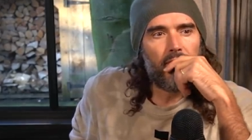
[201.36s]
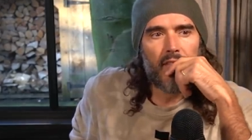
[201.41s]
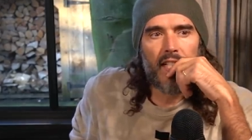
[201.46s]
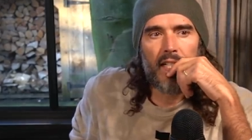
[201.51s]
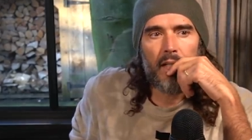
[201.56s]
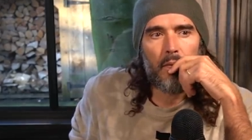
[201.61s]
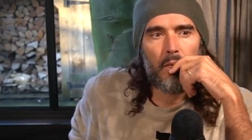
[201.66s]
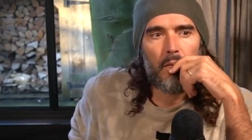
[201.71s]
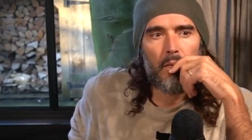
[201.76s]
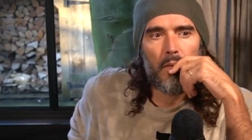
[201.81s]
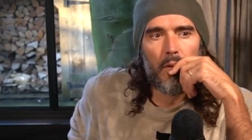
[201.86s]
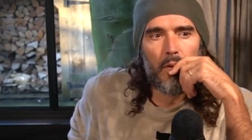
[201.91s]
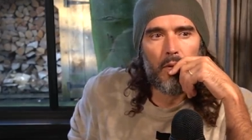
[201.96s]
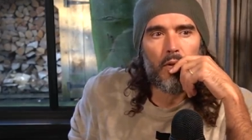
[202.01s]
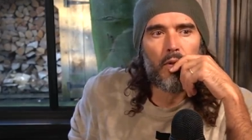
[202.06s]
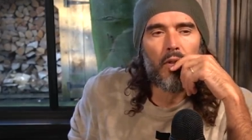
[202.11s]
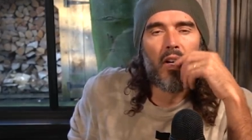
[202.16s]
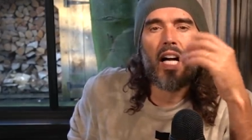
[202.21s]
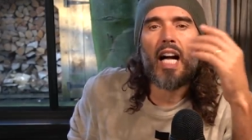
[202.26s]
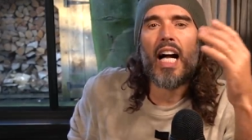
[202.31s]
It, It was
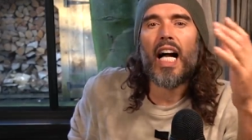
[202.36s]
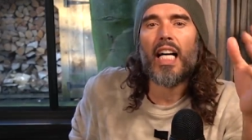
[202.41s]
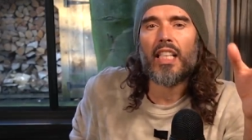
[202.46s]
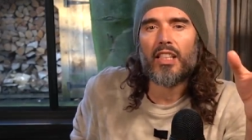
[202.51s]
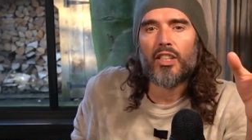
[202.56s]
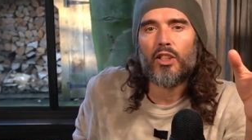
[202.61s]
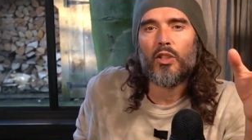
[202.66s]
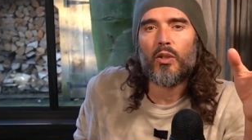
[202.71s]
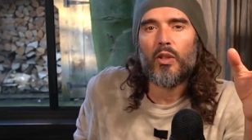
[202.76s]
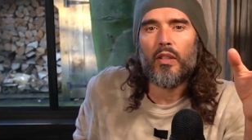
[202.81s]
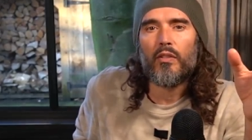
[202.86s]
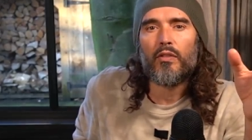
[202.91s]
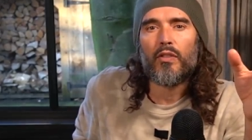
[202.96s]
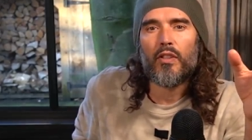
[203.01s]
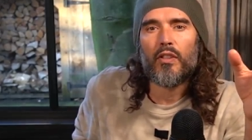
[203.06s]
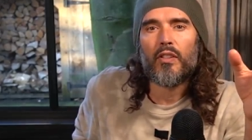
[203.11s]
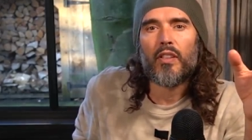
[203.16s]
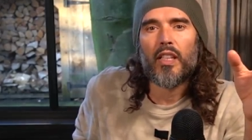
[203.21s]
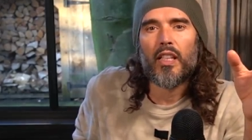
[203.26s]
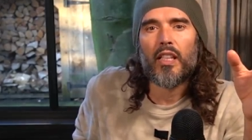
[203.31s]
all right. I had to do it
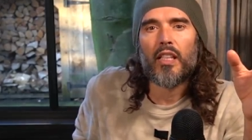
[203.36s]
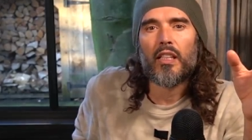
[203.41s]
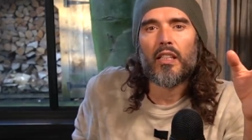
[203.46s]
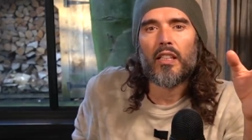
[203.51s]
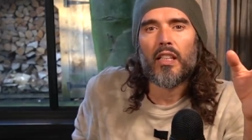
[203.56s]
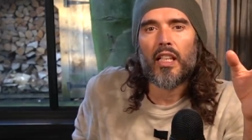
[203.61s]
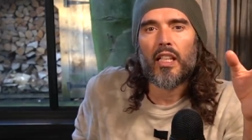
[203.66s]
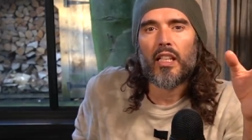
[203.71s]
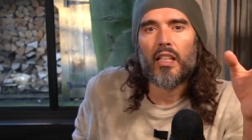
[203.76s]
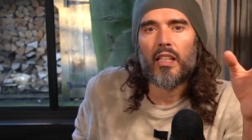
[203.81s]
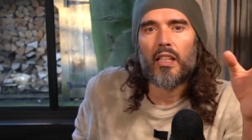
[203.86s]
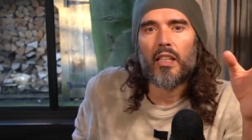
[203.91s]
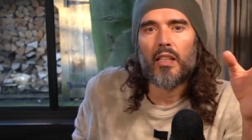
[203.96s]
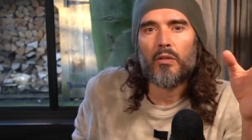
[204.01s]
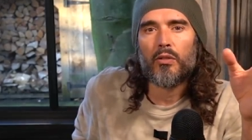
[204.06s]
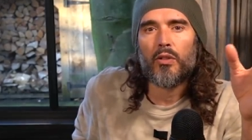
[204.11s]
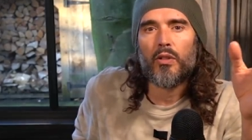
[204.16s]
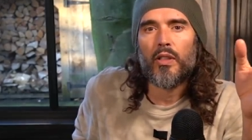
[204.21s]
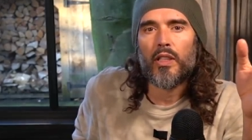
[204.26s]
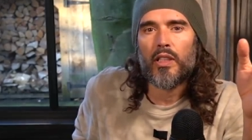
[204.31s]
for uh, like a, I
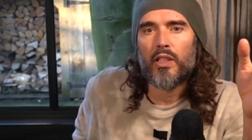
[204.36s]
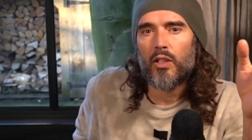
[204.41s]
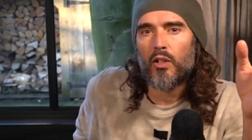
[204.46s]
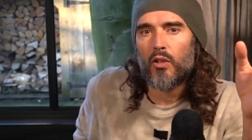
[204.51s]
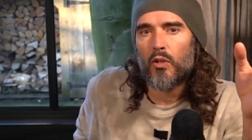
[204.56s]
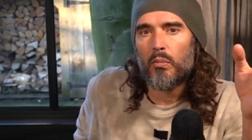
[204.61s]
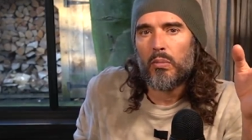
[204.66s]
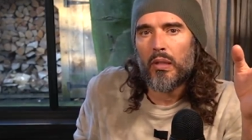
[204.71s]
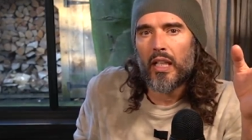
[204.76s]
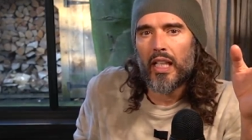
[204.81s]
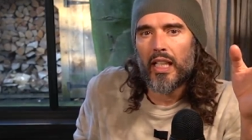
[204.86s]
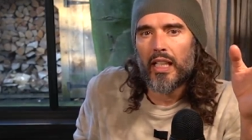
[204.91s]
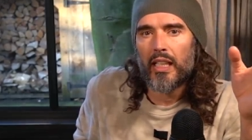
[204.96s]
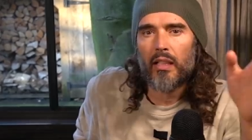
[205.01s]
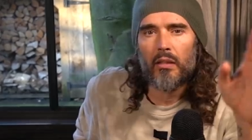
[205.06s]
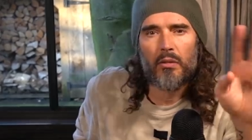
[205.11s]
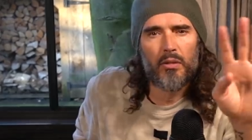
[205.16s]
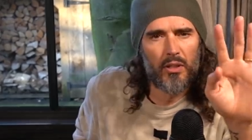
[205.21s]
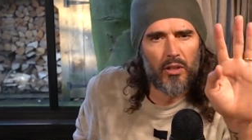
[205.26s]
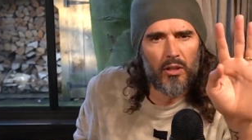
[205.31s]
was doing a school play.
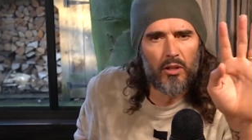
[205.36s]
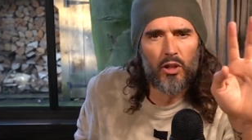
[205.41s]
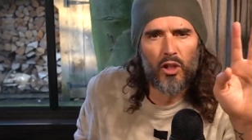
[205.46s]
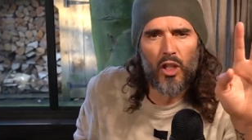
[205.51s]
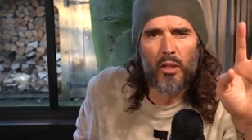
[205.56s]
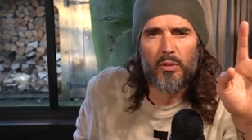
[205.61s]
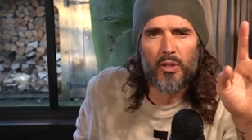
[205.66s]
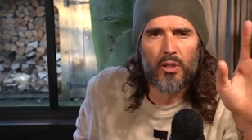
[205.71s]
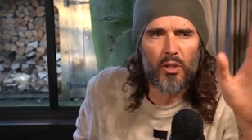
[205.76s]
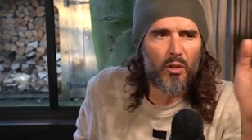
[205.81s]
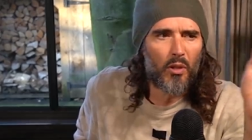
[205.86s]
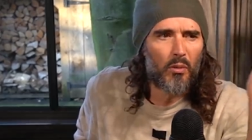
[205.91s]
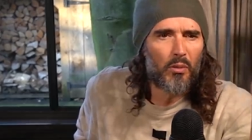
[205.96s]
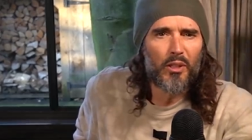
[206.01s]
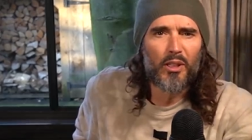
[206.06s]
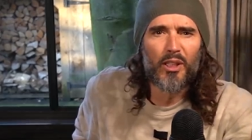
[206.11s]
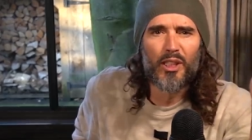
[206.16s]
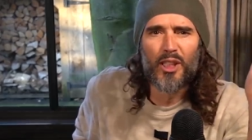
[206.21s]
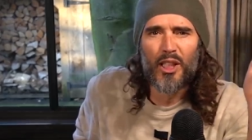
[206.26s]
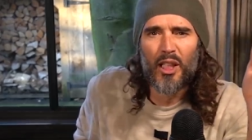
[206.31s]
I was in a drama school. I
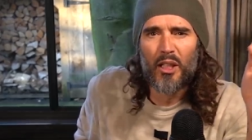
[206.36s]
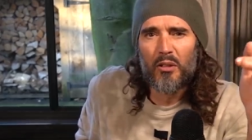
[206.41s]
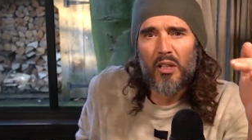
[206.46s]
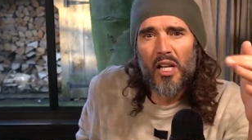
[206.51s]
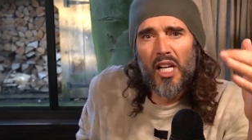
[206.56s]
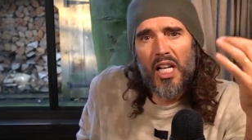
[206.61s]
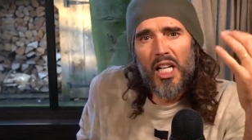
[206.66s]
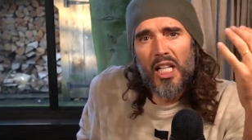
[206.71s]
wasn't a child.